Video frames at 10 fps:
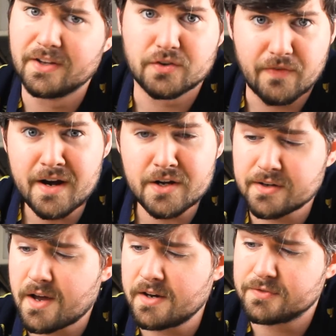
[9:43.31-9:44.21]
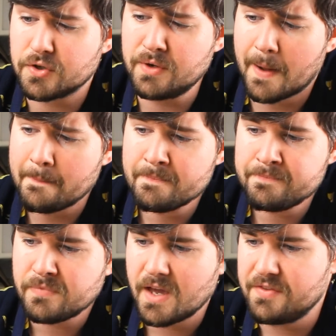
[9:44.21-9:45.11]
It's a very good cut of tuna.
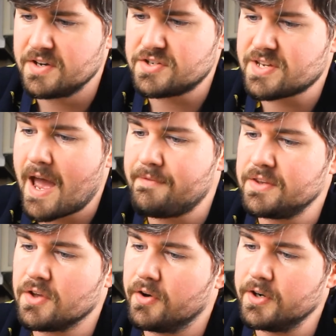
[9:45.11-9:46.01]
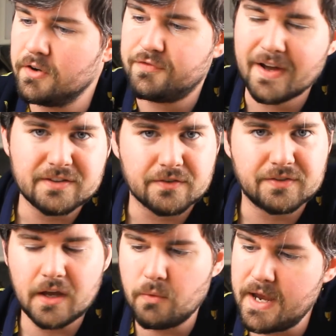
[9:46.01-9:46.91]
And then just having the little flakes of
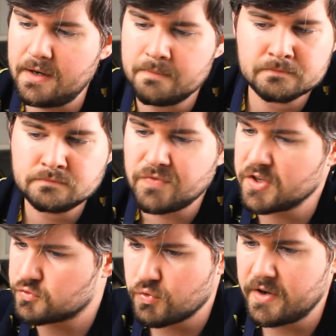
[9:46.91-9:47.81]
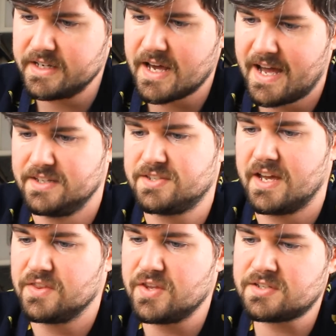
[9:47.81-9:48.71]
seaweed is really nice.
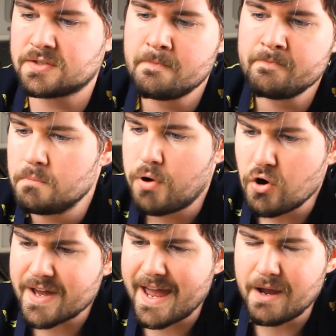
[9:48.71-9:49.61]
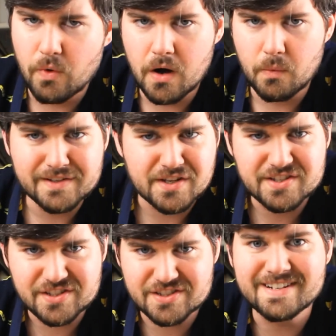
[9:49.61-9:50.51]
Like, this poke was a
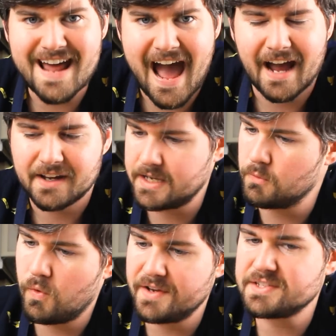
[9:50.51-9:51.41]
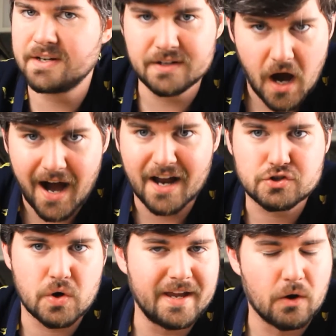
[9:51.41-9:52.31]
snack. It wasn't an
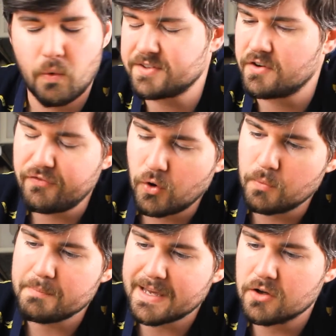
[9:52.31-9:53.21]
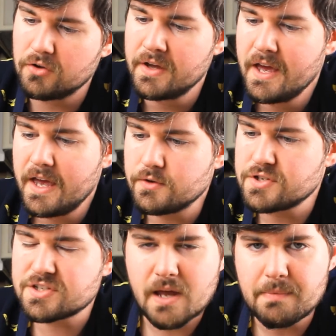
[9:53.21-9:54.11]
entree. It wasn't a full meal. It was
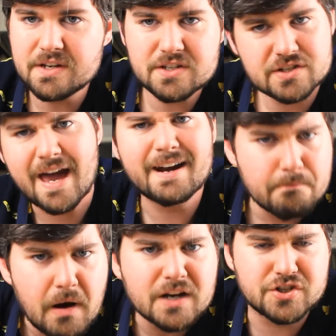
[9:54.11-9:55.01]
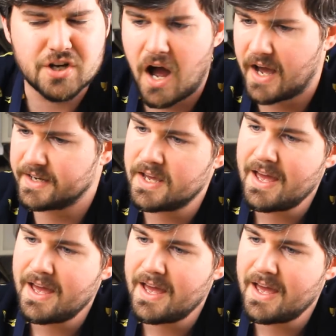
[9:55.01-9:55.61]
just something to just kind of munch on.